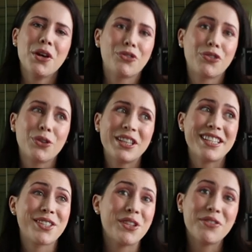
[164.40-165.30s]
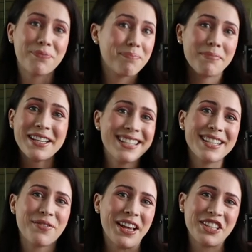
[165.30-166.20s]
for this new
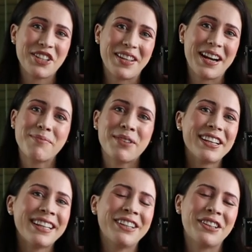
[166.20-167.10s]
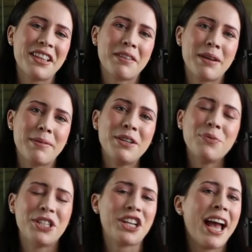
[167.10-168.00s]
business venture that I'm working on at the moment,
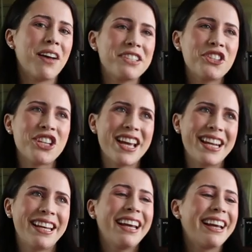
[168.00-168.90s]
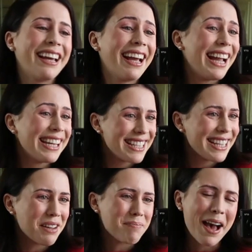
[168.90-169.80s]
which I haven't shared
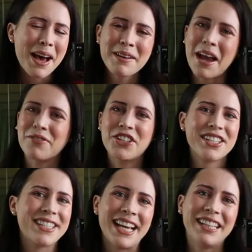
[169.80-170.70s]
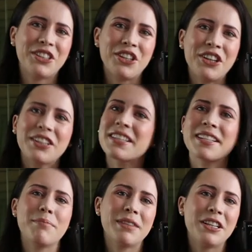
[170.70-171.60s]
anything about. I've just said, you know, that
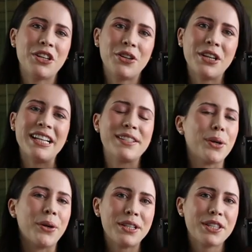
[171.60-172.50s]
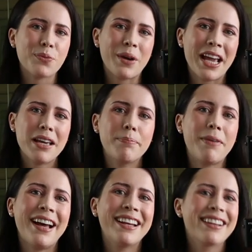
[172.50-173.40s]
something new is on its way,
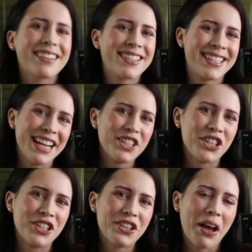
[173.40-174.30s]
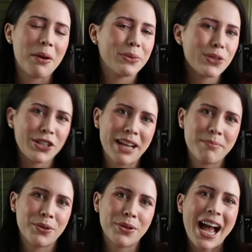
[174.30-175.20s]
but stay tuned. I will share
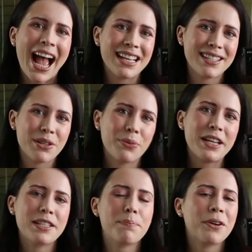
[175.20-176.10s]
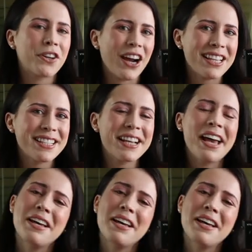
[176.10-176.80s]
more as the weeks progress.